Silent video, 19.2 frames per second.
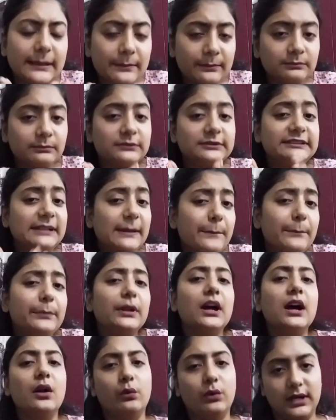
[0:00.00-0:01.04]

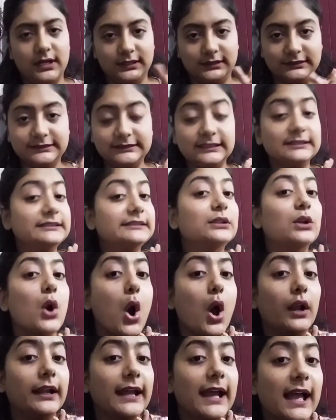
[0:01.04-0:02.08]
simpler ones is
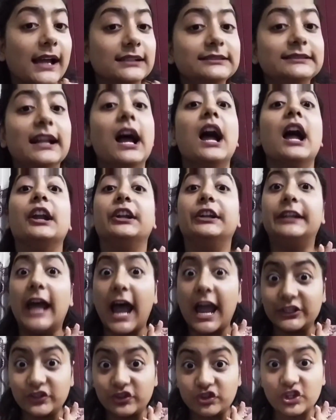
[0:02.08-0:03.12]
called as
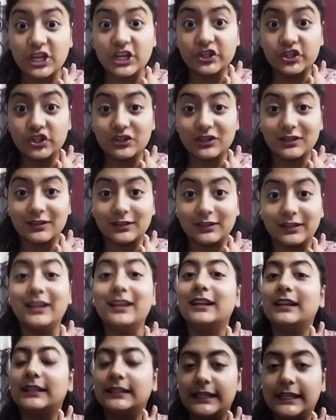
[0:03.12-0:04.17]
digestion.
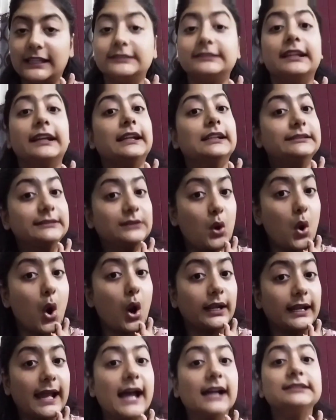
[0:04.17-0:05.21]
Yes, it is
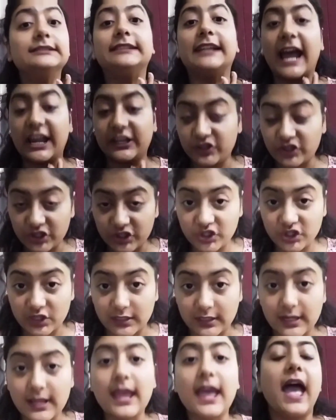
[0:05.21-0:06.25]
called as
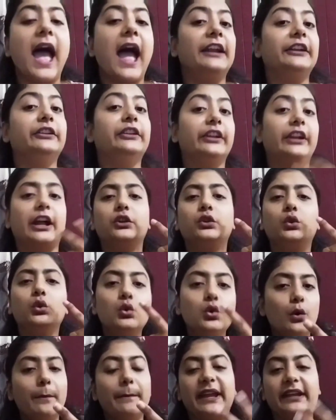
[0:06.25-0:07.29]
digestion. And there are
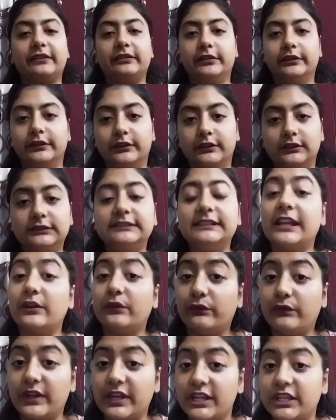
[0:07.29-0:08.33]
two methods
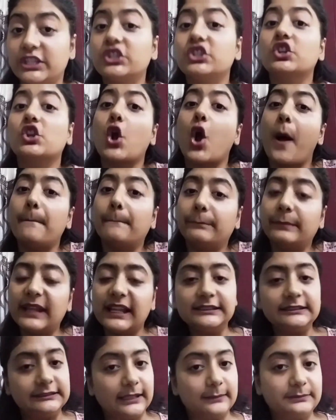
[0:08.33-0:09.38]
in which
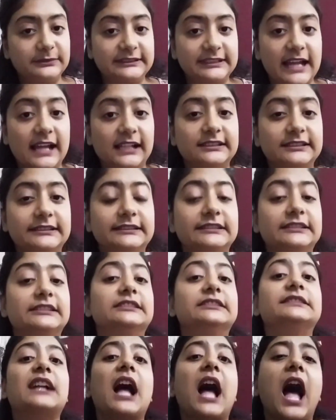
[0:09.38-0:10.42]
complex
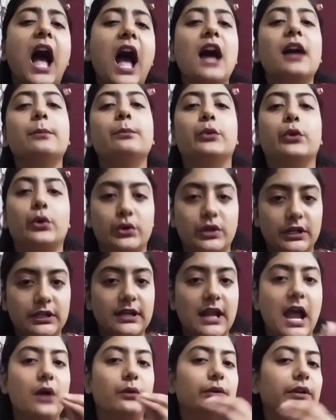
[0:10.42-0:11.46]
substances are broken
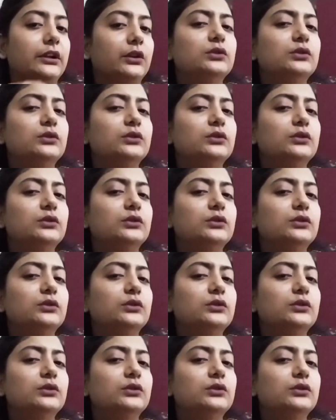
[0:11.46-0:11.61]
down into